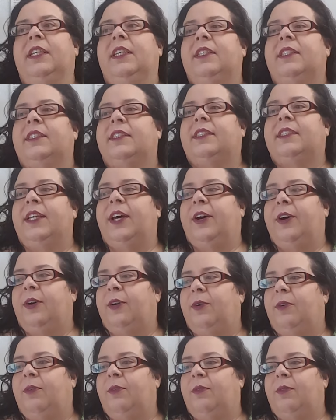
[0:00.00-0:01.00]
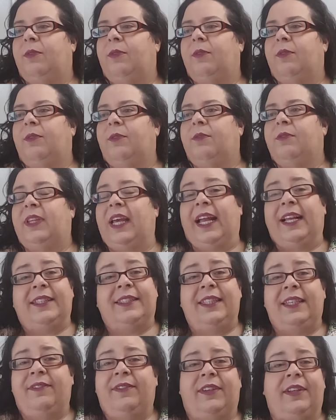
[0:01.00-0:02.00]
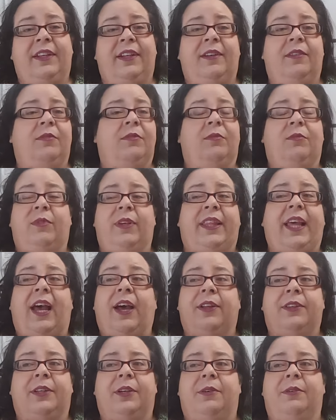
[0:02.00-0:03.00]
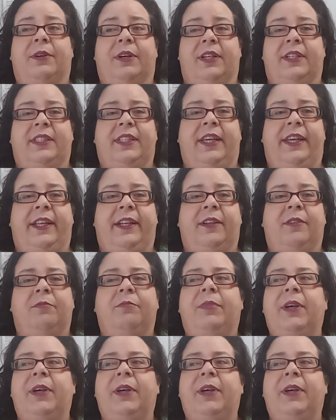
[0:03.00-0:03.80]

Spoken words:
So that's even without the quarantine.